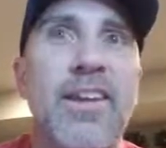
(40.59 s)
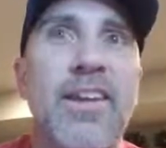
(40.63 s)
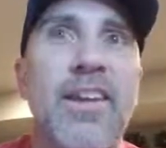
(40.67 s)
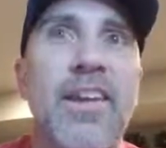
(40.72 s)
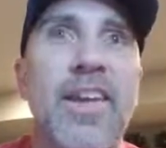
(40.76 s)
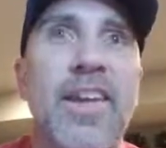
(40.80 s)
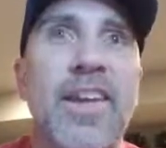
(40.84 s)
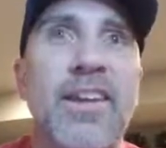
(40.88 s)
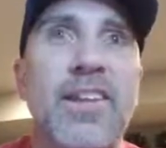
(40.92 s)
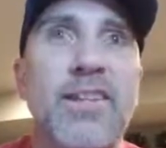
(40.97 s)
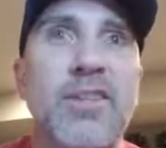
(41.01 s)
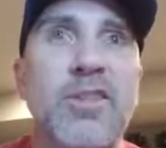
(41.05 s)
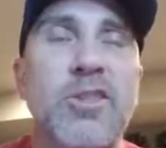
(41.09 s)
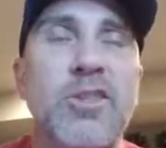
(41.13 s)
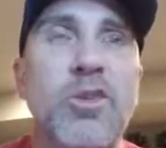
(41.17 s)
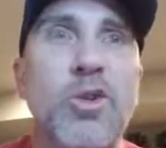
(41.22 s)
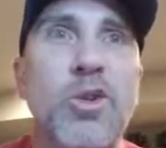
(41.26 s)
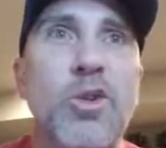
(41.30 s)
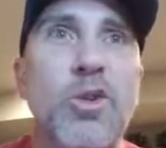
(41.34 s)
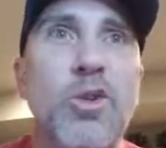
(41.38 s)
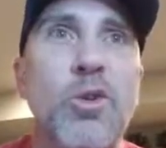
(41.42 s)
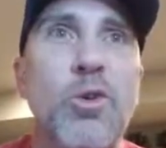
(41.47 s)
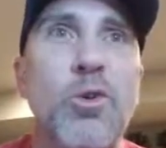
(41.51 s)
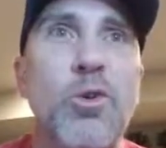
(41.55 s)
And
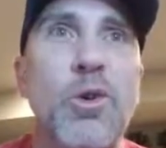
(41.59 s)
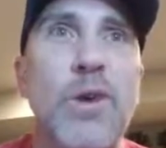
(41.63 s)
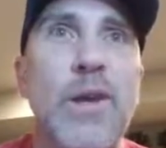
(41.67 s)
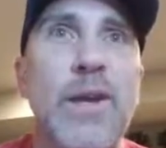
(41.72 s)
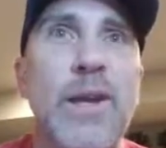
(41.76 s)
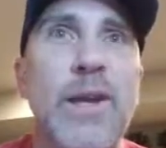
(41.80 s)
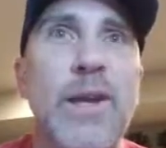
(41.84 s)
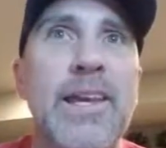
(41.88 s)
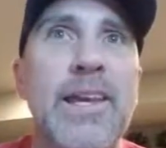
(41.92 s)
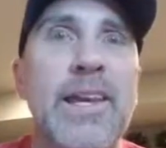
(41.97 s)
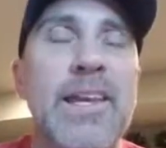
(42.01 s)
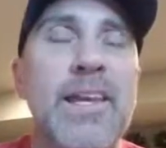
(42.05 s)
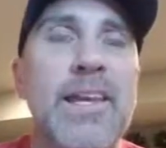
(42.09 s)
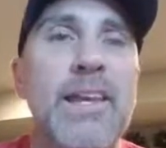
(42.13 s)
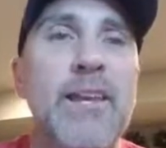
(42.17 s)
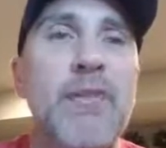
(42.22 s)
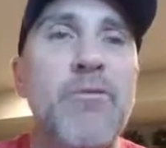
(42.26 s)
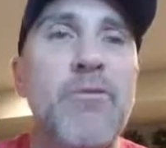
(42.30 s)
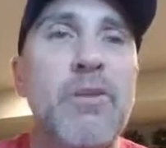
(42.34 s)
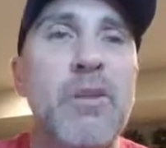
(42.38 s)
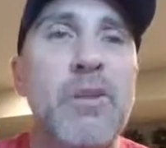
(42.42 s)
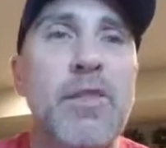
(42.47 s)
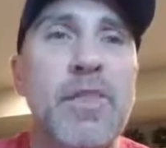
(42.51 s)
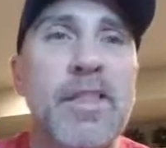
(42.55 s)
so,
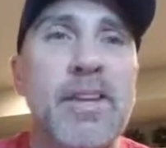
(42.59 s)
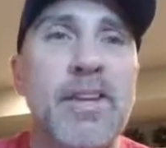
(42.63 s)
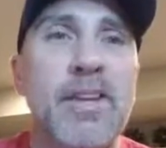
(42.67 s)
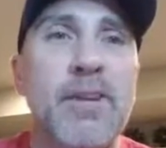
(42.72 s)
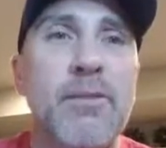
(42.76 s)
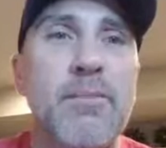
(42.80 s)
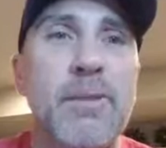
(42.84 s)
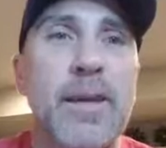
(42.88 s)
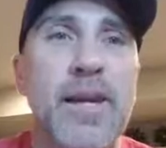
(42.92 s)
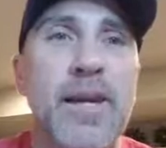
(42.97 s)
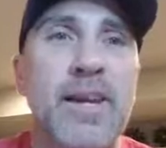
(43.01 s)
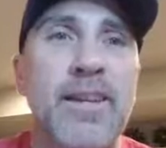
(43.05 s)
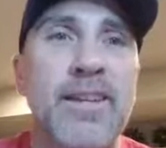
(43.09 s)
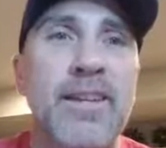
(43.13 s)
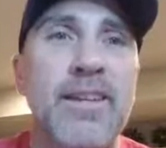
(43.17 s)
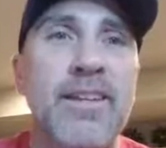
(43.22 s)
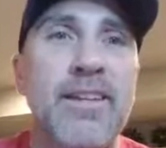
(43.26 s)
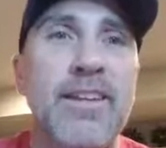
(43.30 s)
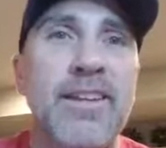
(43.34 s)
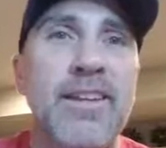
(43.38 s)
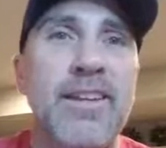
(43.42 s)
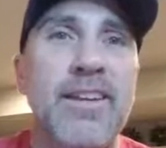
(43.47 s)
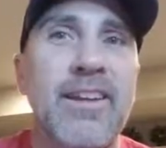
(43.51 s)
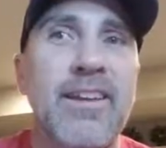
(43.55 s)
if you think about
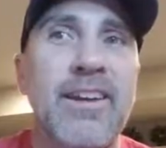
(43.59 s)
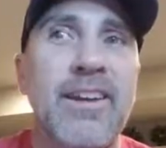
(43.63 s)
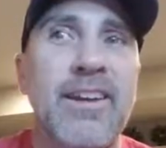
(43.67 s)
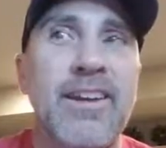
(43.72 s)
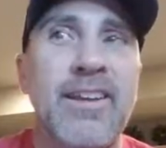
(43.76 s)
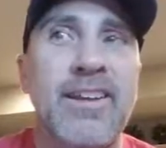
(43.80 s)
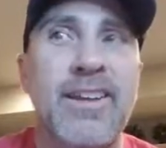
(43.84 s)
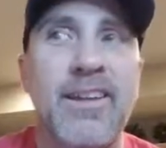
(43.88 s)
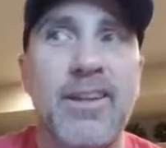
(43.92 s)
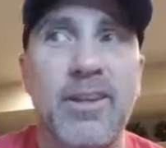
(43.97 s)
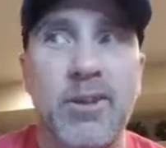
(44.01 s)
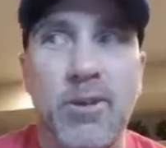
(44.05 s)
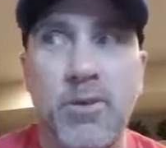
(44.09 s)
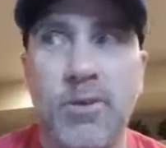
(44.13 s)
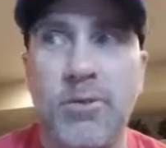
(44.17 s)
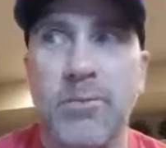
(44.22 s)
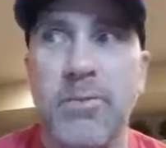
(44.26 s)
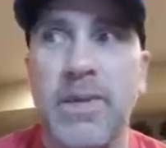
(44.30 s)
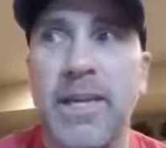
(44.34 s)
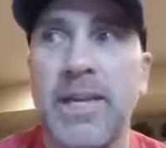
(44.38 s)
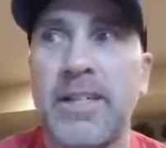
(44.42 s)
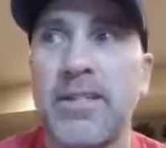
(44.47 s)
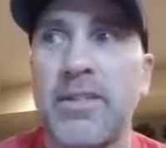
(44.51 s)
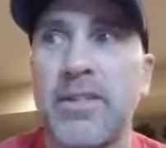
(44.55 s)
it, and going
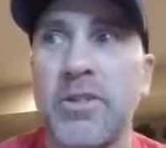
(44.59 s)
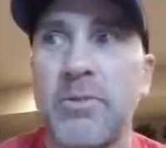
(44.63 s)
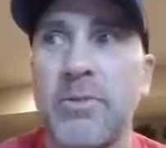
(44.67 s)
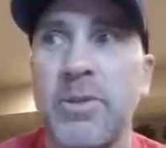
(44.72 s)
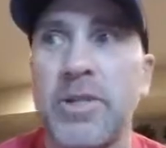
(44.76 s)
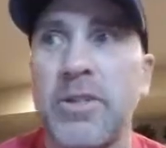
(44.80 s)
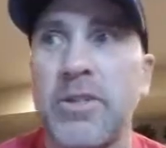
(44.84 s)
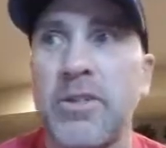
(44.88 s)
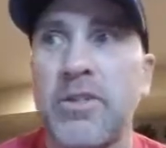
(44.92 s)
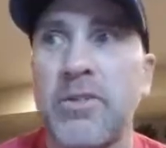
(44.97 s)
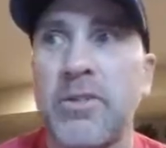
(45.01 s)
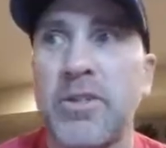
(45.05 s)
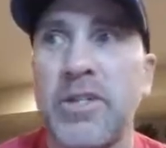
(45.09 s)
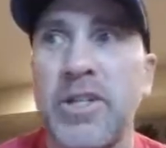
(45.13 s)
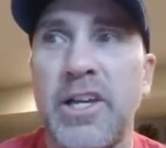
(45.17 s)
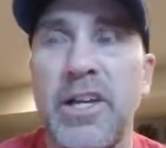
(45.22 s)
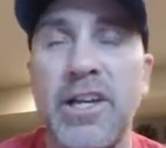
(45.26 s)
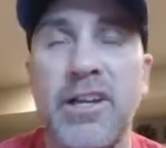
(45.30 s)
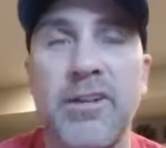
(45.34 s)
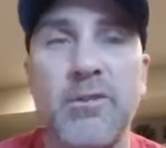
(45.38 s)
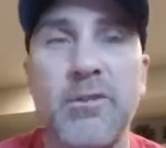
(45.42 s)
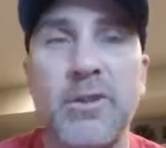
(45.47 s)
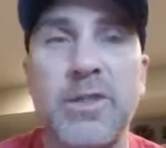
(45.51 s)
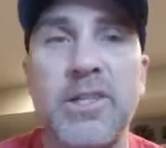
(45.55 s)
back to the research
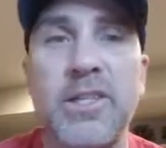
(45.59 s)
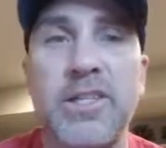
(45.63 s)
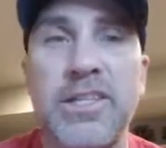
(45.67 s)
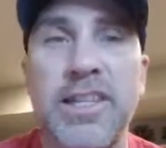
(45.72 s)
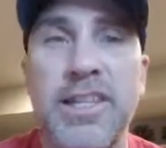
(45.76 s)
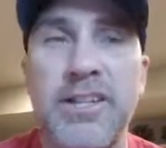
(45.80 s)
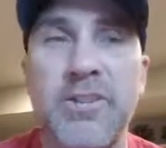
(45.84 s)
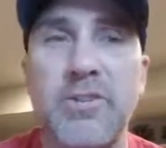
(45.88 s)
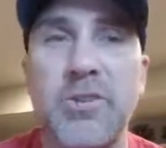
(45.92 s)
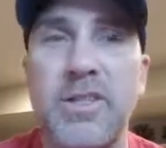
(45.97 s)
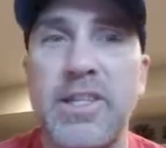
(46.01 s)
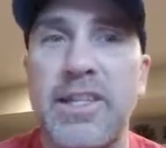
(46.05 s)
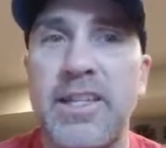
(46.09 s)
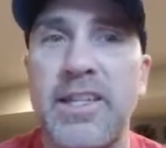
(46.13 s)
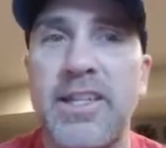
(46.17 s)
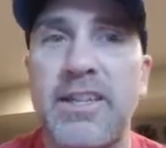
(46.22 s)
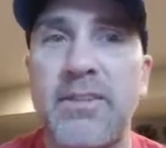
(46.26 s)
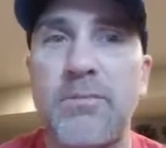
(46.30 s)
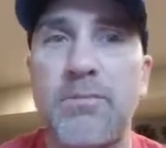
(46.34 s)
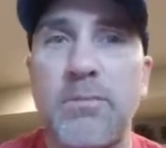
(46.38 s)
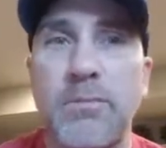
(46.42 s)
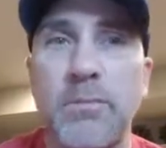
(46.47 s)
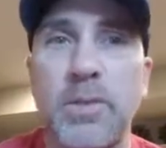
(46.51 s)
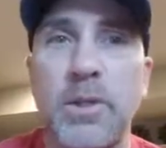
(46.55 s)
on it, which is
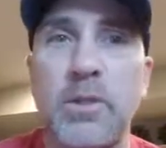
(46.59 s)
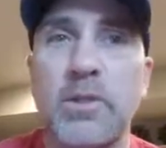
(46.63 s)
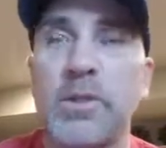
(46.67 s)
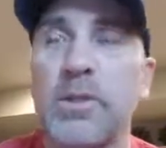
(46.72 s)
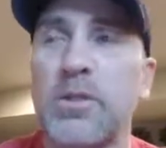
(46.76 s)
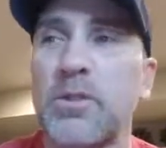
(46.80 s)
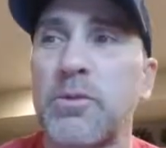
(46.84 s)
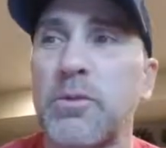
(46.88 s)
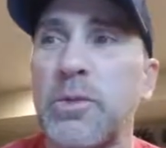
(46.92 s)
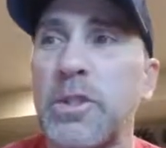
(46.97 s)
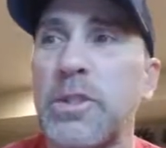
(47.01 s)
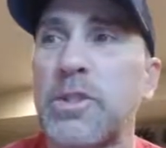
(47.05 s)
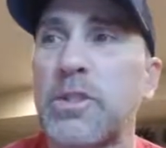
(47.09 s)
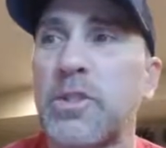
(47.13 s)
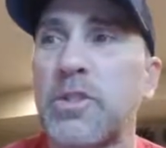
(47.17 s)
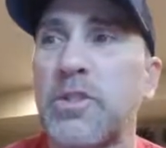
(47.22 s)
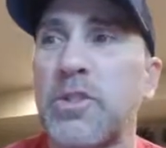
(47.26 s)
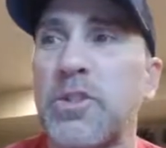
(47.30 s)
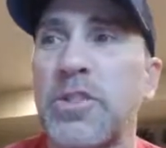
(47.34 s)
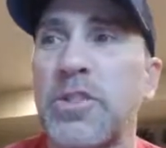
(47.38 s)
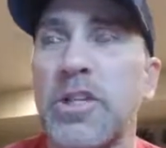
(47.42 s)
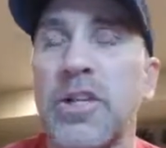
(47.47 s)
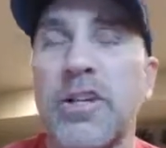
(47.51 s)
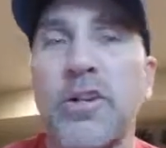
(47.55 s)
interesting, most of the
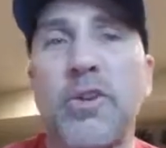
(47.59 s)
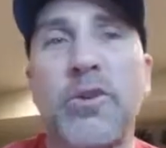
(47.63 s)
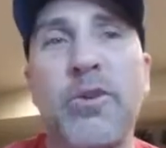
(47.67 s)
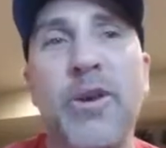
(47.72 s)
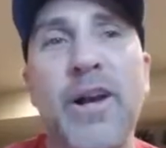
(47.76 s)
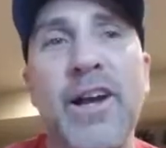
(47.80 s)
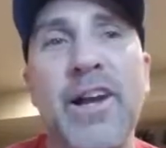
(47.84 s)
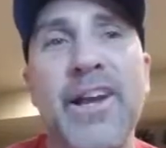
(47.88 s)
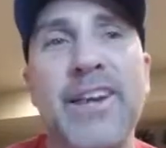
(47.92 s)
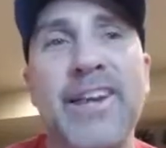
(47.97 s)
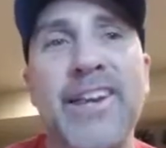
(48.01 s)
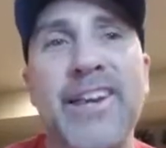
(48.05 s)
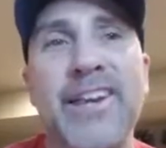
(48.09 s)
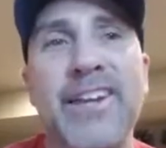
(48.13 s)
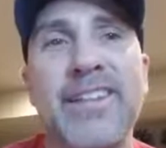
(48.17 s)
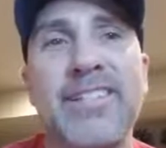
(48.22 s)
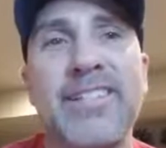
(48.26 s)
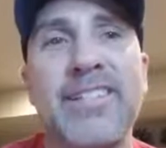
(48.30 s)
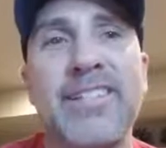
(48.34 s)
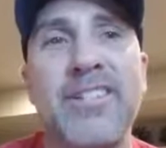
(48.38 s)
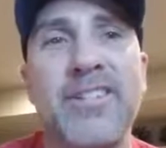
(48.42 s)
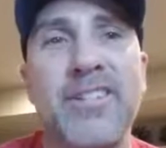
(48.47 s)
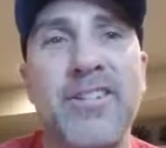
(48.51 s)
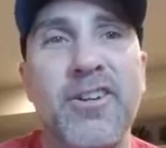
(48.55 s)
research on crying
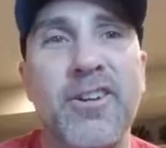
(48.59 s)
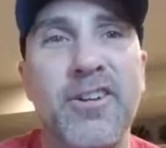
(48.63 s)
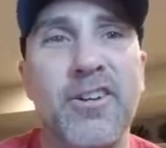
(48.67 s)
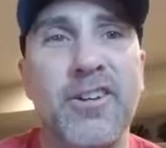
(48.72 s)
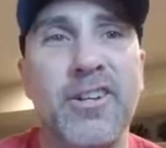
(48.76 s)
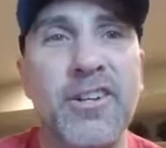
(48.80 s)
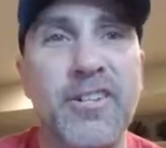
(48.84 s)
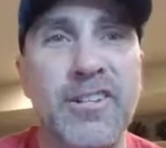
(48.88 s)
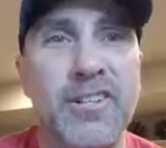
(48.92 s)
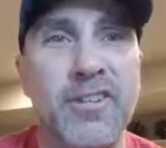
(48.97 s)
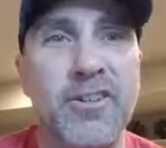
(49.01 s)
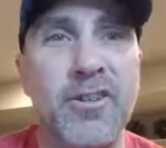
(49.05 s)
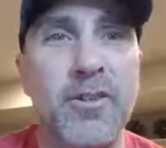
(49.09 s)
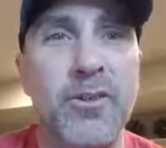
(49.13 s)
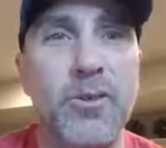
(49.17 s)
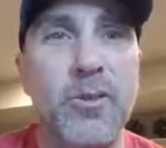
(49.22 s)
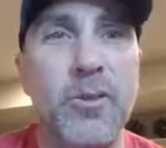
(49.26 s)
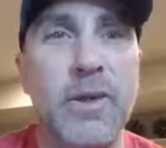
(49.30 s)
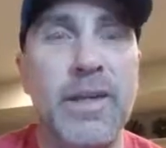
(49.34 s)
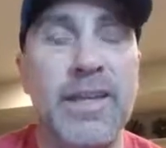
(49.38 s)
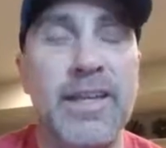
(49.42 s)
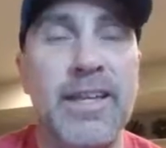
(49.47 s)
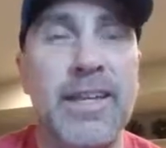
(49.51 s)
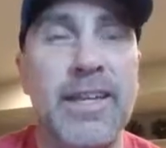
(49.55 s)
hasn't started until
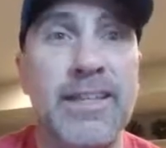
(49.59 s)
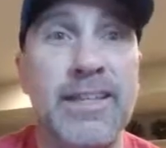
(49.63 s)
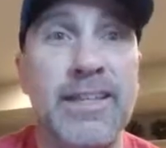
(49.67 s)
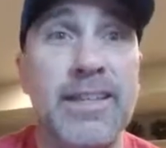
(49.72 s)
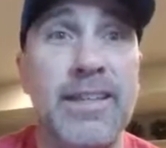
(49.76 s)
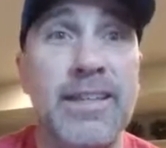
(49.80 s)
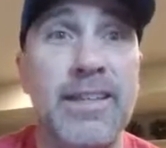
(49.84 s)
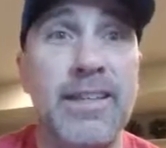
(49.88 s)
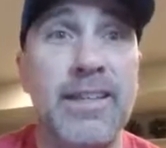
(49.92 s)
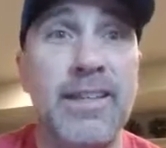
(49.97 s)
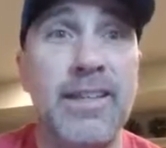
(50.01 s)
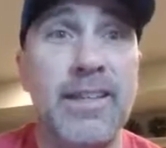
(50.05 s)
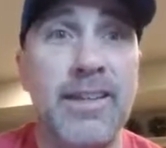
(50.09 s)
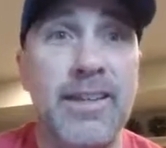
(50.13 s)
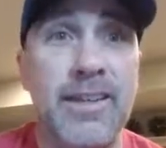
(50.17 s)
2018.